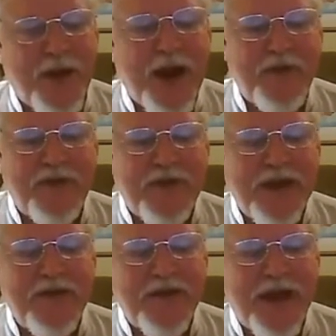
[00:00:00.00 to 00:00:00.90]
perhaps
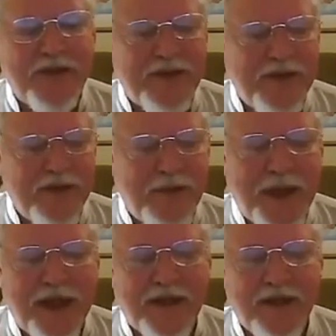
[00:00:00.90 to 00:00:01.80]
10,000 years
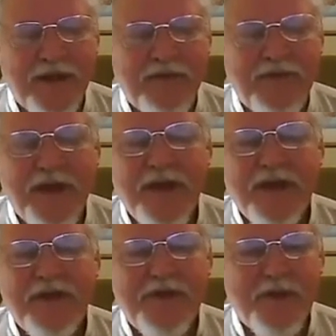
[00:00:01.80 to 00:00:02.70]
back, of
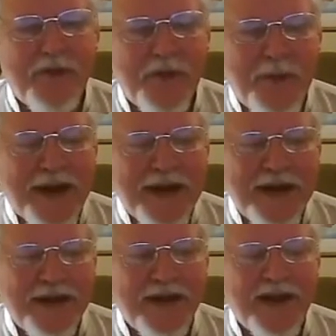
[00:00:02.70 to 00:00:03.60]
the
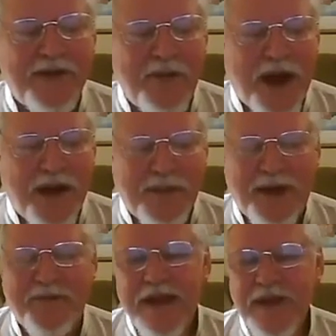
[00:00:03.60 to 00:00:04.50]
Ramayana and
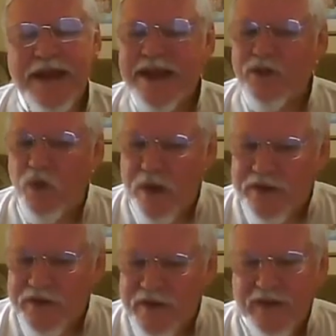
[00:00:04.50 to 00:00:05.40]
Rama. It
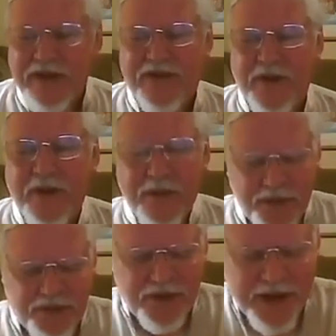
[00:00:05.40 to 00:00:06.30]
wasn't that someone
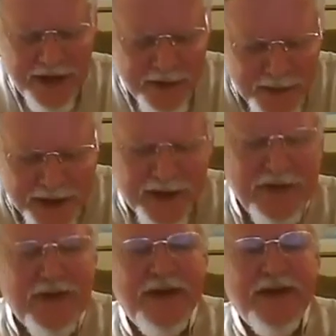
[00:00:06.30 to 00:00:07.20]
was sitting
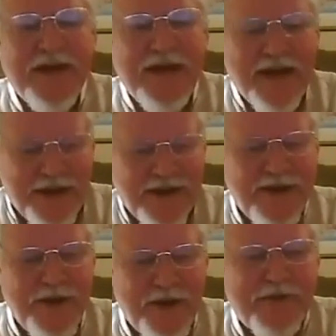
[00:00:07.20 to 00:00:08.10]
around,
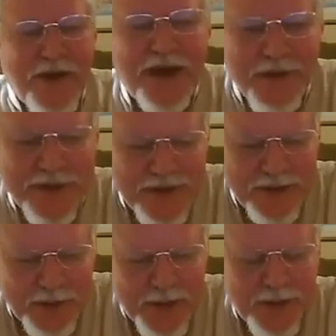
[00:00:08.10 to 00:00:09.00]
following these
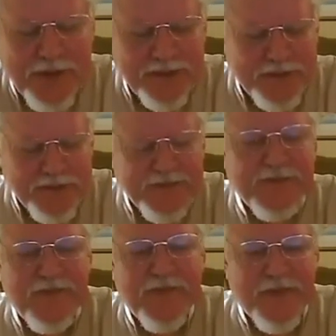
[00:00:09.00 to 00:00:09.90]
people
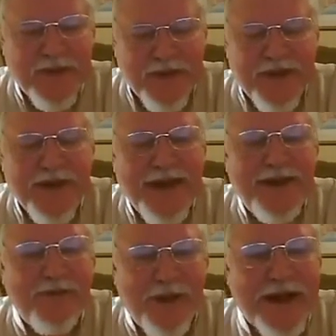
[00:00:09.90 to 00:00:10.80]

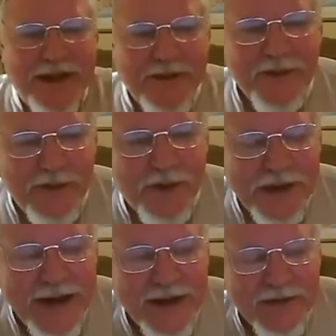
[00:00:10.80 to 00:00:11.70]
and writing the story
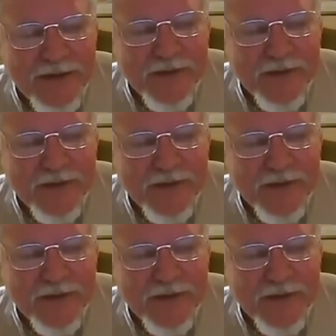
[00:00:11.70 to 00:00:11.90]
down.